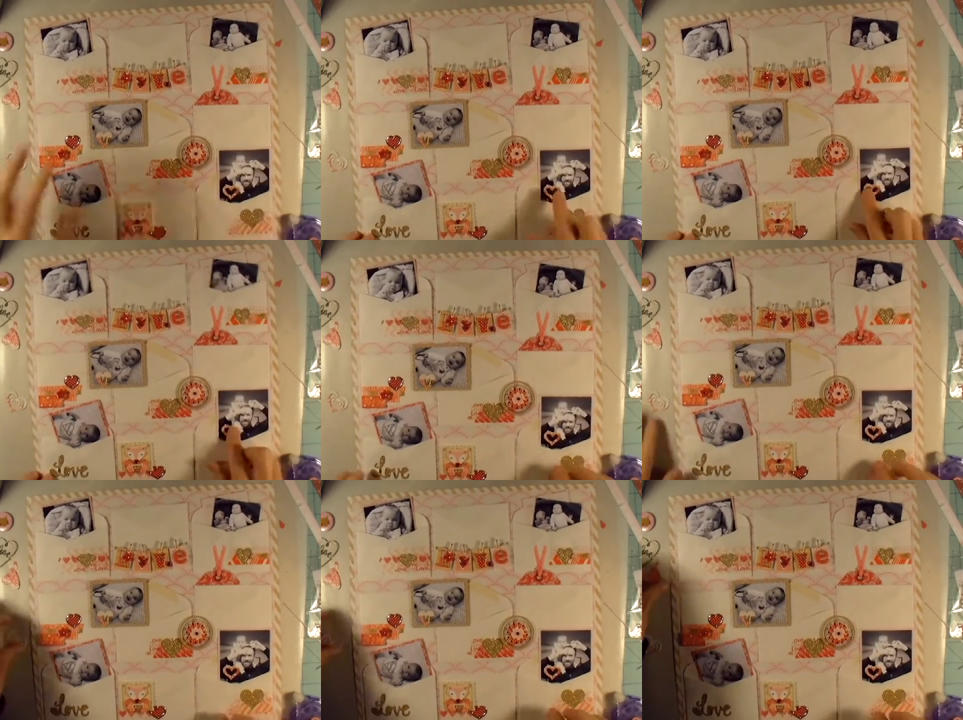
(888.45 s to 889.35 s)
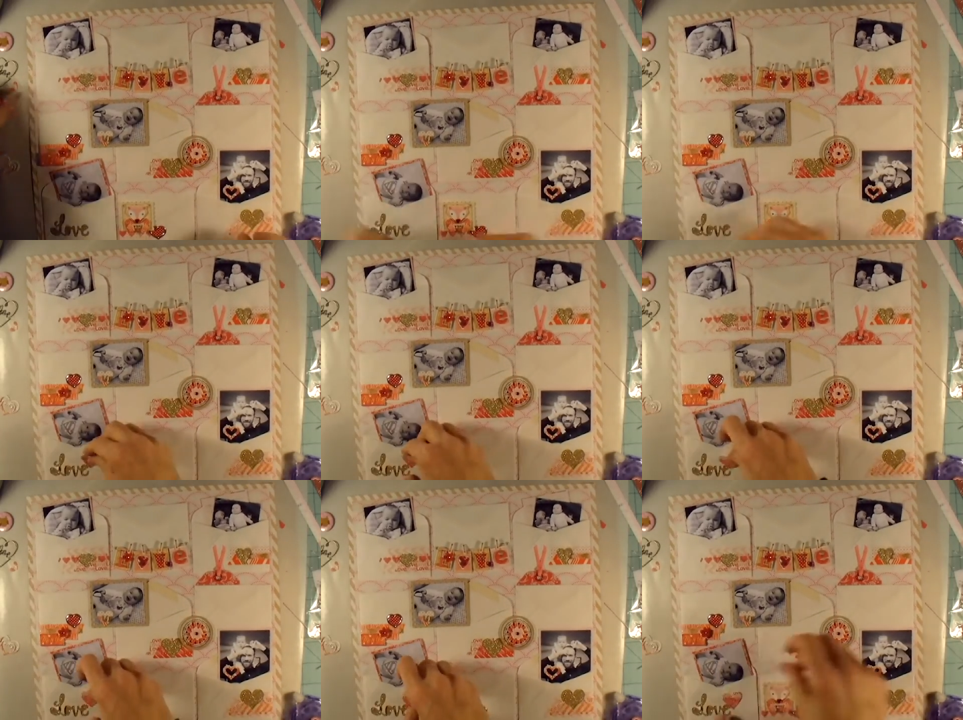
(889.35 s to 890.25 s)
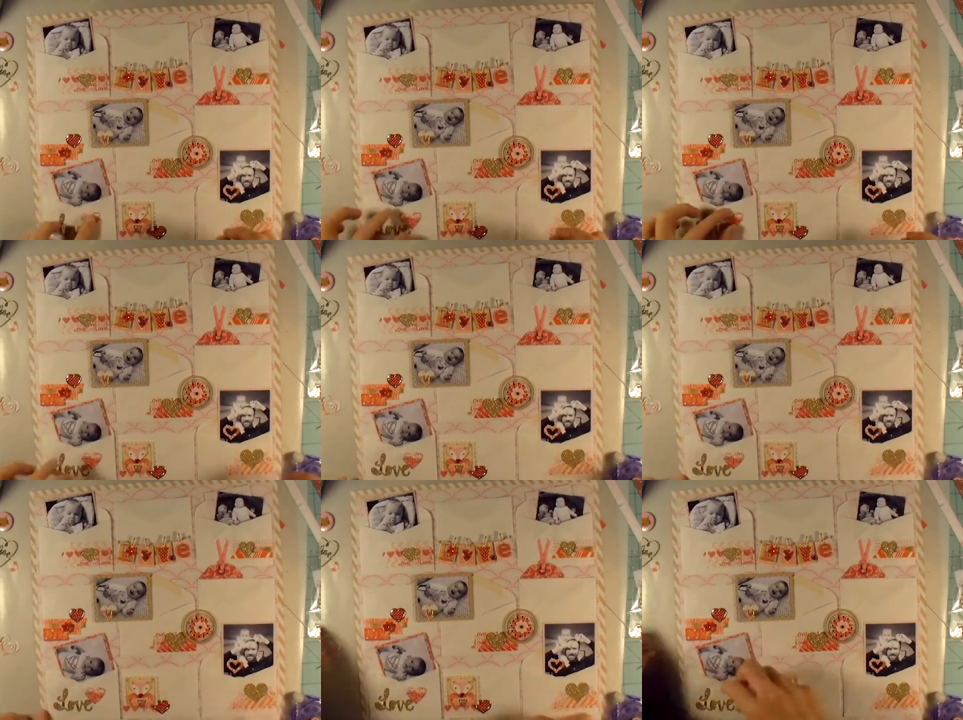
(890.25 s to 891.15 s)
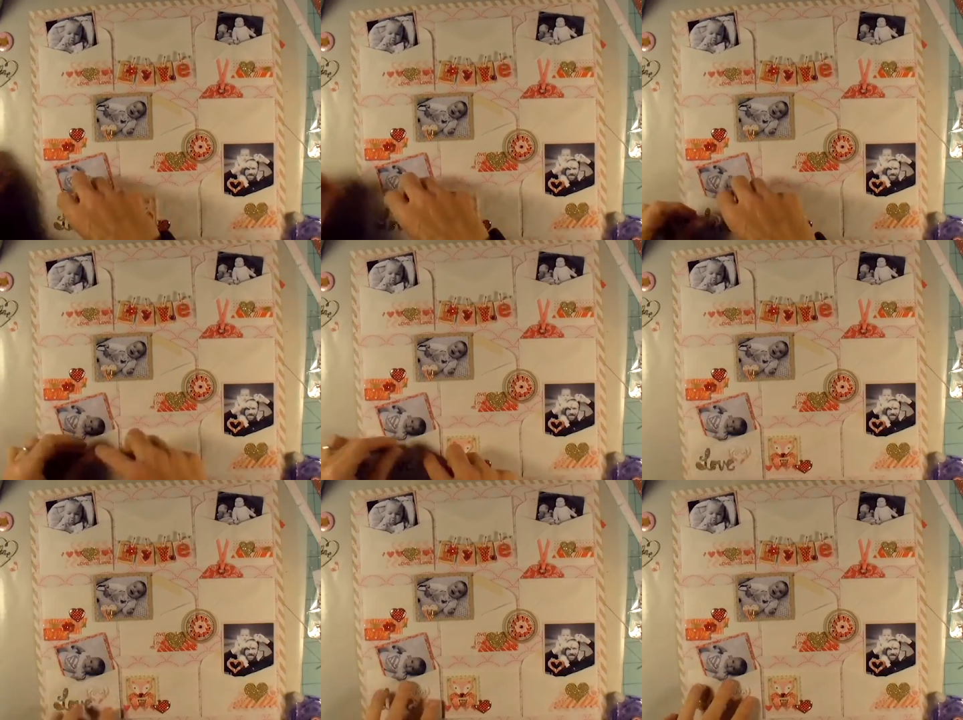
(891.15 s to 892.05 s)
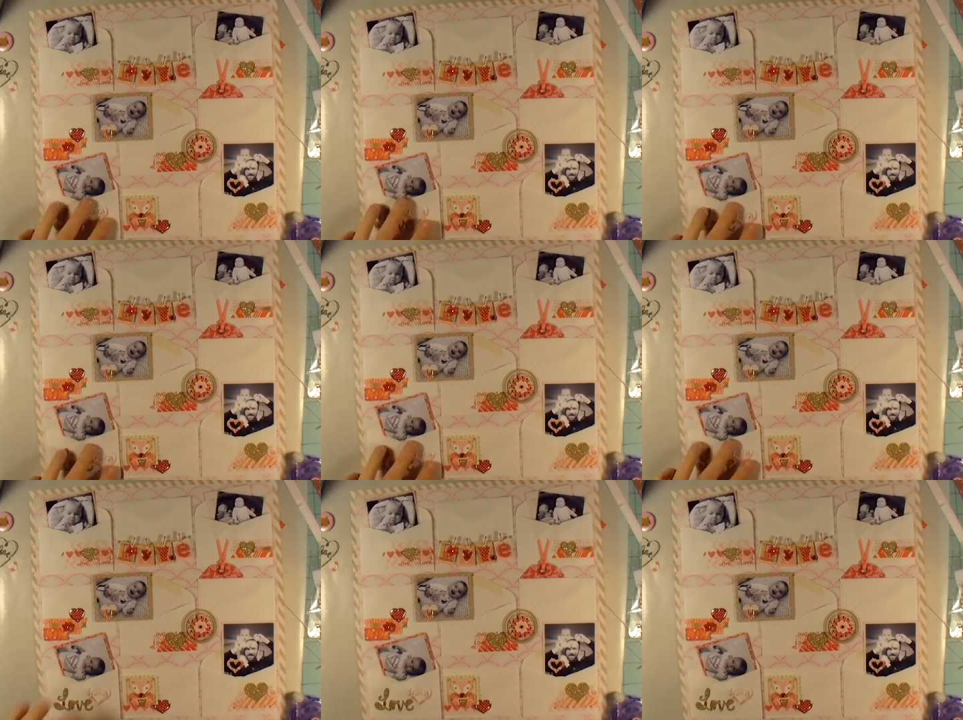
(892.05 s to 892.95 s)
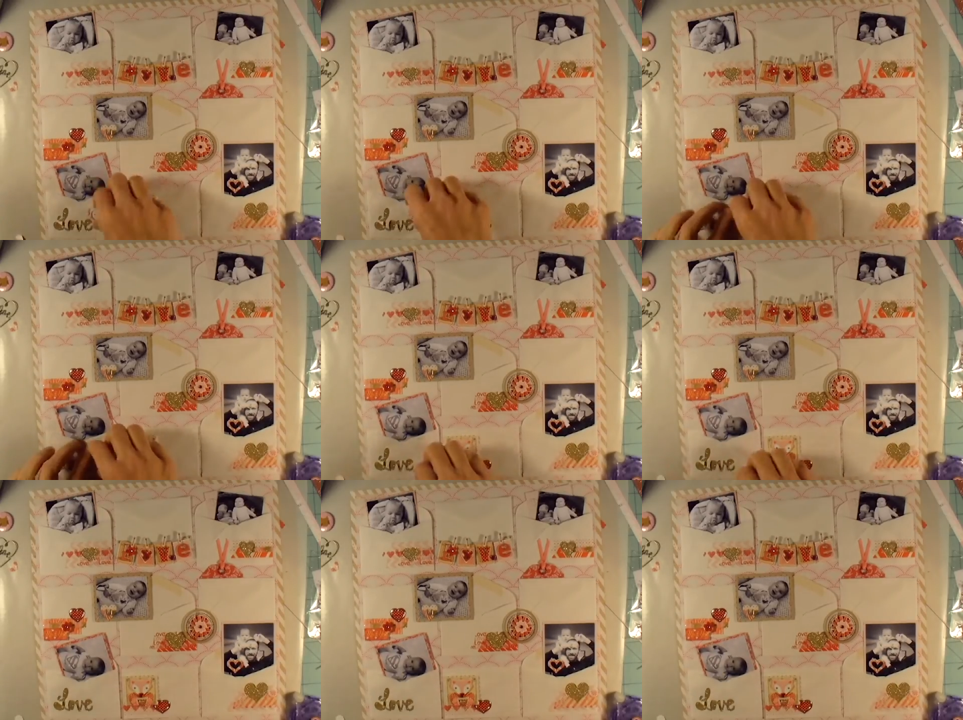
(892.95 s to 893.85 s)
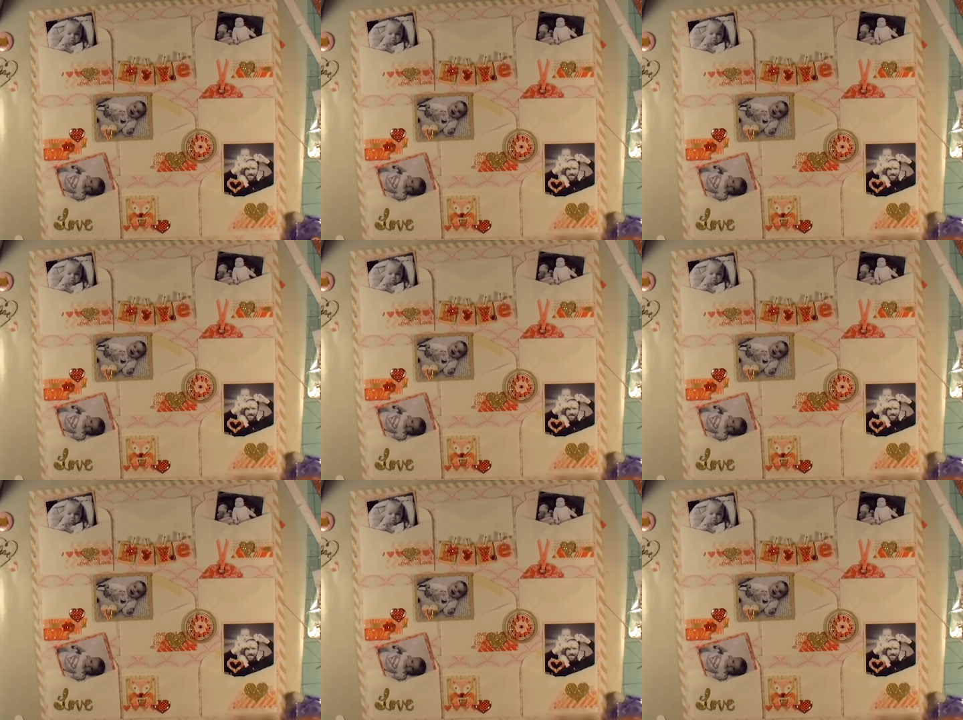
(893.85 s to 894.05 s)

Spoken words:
No face is visible, so there are no lips to read.